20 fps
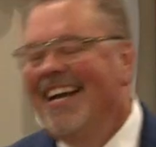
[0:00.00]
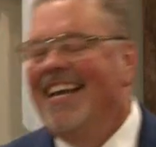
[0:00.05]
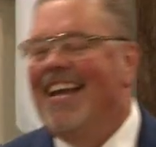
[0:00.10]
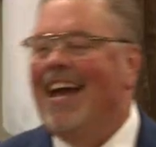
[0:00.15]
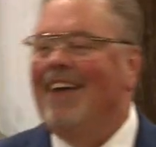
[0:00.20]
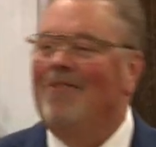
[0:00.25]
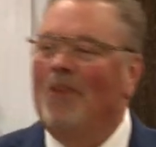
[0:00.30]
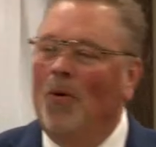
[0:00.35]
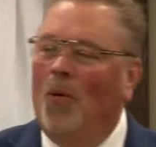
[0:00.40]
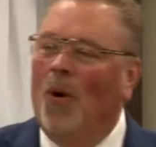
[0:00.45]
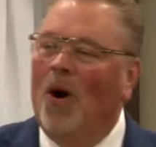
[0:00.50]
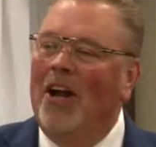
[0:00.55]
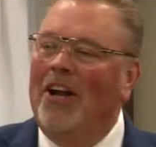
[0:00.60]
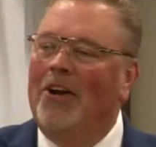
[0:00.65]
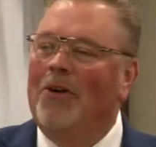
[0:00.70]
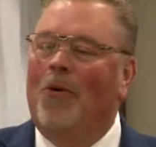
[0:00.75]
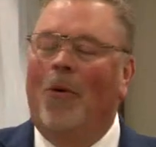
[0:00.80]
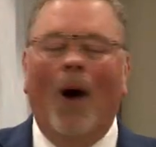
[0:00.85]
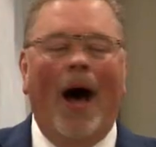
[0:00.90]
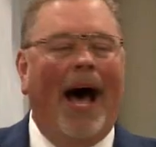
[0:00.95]
You ever
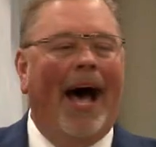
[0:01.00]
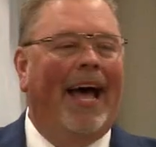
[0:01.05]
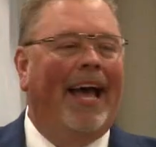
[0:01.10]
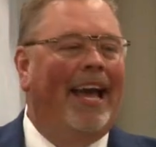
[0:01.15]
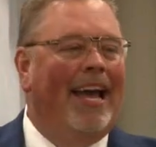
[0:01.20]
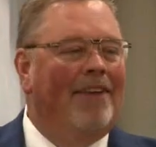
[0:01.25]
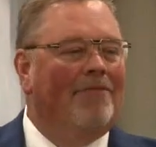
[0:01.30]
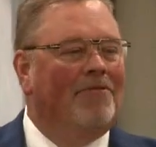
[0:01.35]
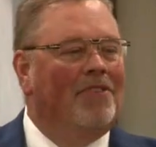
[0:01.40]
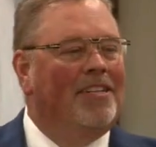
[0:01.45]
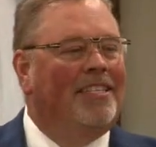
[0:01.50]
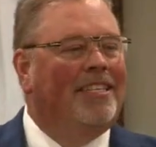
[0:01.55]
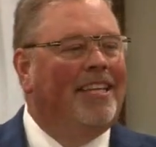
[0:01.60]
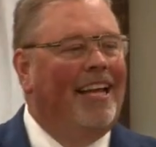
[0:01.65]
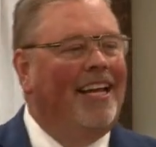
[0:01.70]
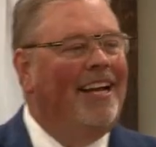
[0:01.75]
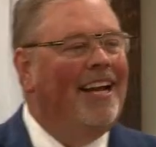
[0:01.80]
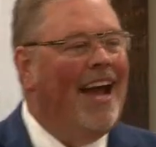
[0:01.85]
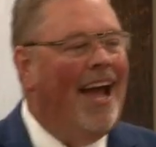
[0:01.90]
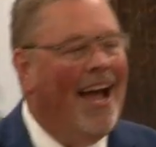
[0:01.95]
wonder why every
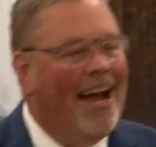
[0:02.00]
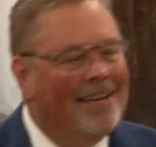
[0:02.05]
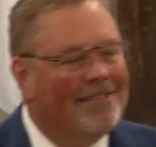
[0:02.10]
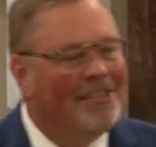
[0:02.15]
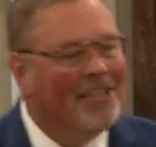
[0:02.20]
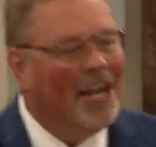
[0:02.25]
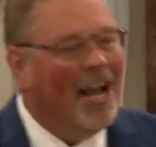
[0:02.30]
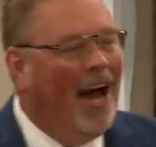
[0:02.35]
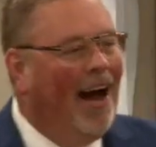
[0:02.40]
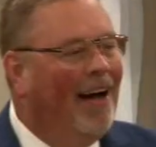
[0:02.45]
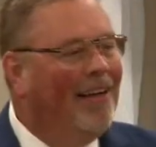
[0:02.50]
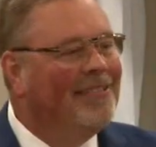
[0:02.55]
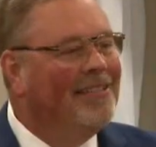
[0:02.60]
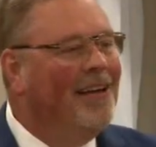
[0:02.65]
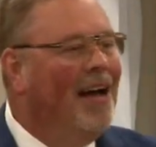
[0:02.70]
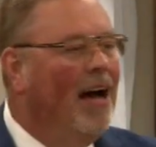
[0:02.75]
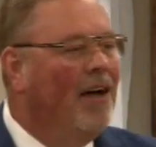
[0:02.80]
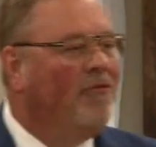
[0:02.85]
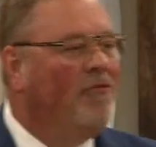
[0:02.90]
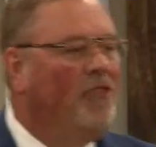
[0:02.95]
seat in the house of
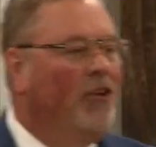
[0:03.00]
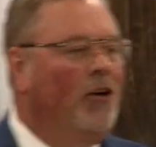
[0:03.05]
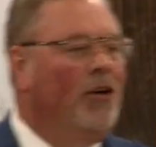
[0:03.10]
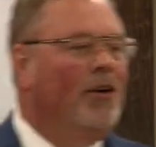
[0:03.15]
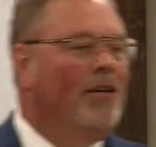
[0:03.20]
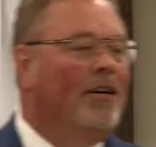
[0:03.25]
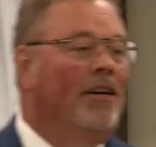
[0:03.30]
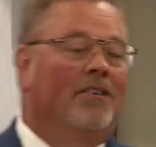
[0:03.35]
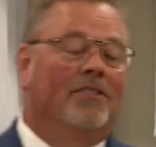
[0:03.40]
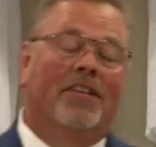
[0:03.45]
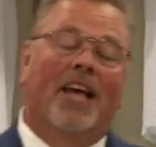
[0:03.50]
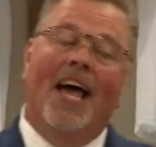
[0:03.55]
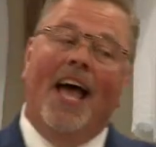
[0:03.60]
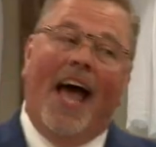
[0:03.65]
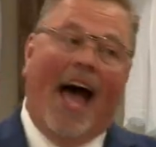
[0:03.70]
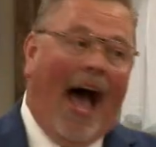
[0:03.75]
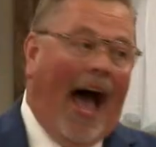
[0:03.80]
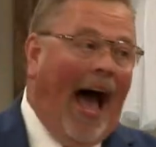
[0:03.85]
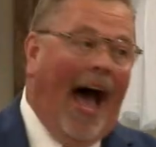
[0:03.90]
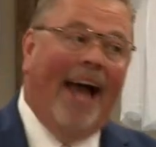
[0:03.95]
God's not full? Because
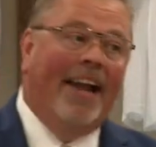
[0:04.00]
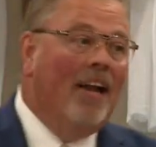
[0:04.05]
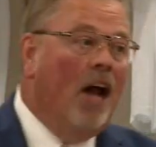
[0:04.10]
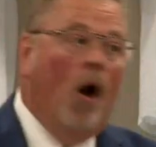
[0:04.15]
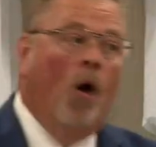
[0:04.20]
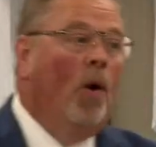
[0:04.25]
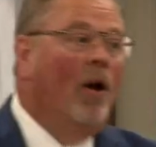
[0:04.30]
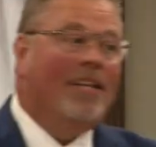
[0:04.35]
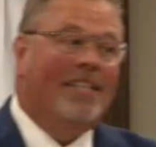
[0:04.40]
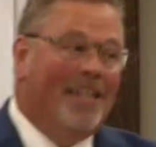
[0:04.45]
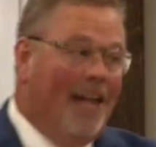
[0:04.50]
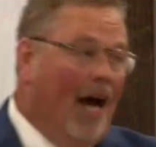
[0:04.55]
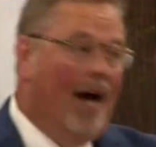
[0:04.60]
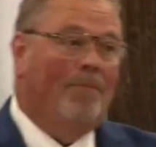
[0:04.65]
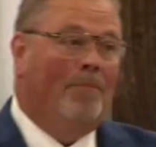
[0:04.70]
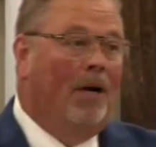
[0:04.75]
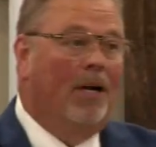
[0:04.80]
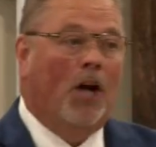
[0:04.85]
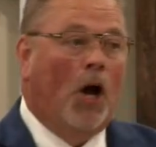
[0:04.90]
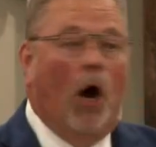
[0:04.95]
I know it's
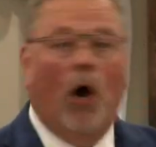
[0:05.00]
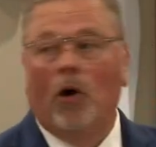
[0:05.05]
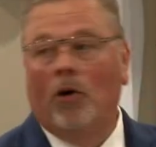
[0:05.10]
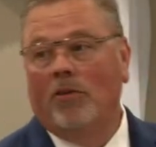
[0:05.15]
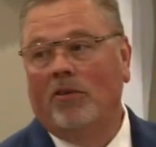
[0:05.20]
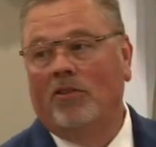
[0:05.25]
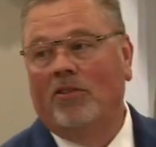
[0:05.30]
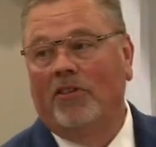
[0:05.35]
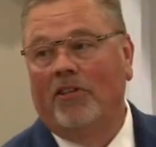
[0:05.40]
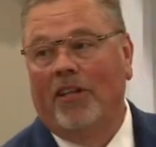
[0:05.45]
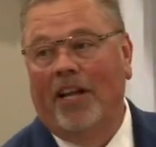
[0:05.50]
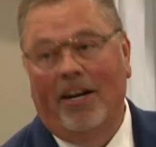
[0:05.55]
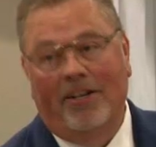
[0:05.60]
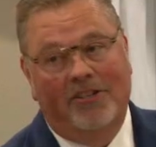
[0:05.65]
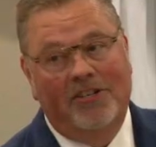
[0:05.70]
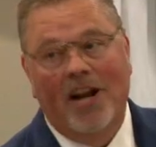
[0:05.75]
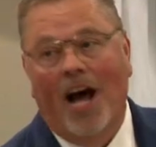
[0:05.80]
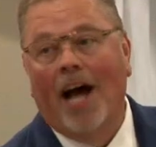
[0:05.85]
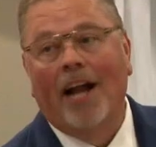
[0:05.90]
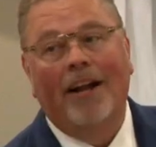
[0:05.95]
not because
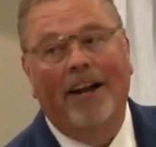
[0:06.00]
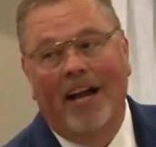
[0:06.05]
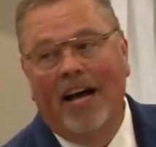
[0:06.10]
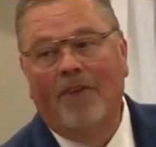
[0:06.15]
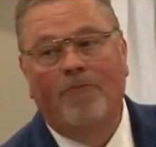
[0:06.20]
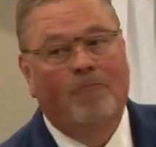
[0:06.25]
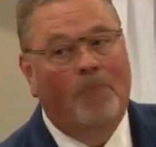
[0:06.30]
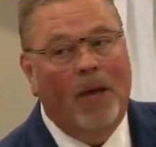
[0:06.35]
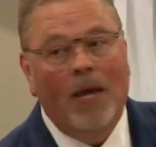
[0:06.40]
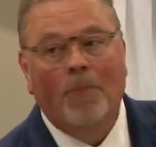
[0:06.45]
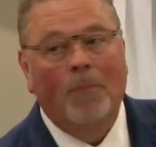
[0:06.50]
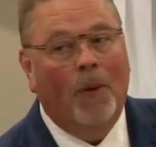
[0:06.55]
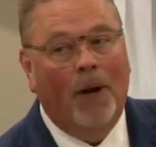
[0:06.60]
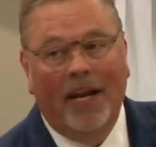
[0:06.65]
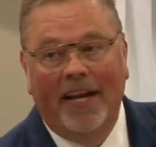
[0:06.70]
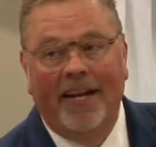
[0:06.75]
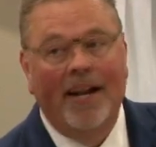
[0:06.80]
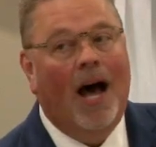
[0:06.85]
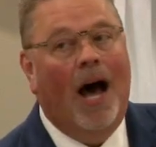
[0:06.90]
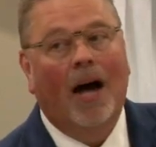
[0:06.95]
there's not enough
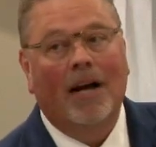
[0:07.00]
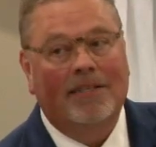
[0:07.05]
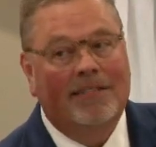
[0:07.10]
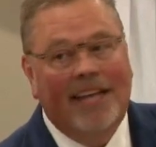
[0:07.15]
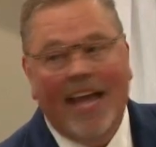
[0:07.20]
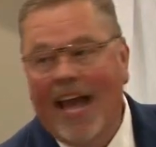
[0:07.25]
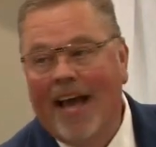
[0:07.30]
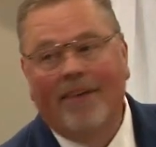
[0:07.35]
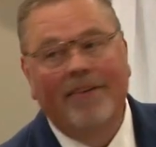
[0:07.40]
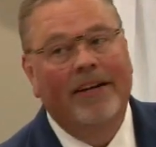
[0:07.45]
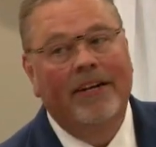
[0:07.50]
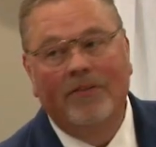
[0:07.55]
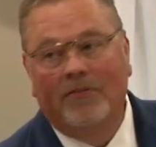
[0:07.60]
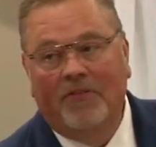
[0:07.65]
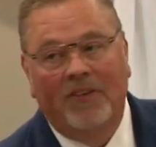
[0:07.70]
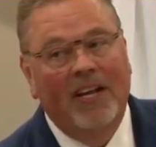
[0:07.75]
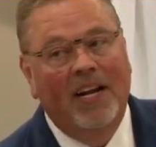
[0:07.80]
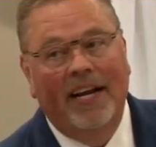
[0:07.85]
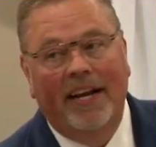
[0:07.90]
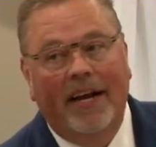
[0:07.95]
people in Knox County to
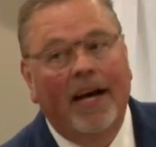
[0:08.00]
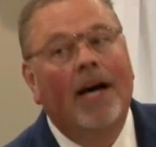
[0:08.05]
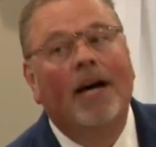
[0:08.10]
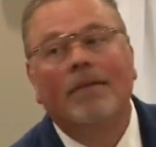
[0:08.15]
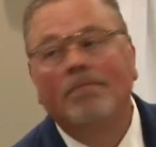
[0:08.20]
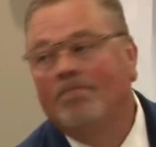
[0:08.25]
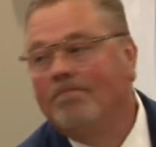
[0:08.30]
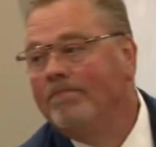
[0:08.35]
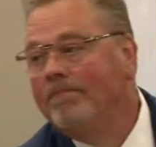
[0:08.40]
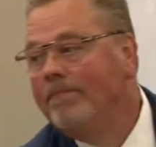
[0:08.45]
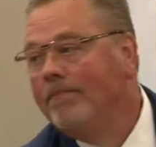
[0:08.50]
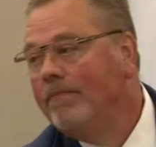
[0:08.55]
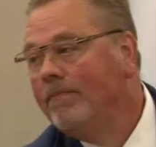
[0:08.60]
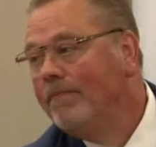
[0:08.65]
fill it up.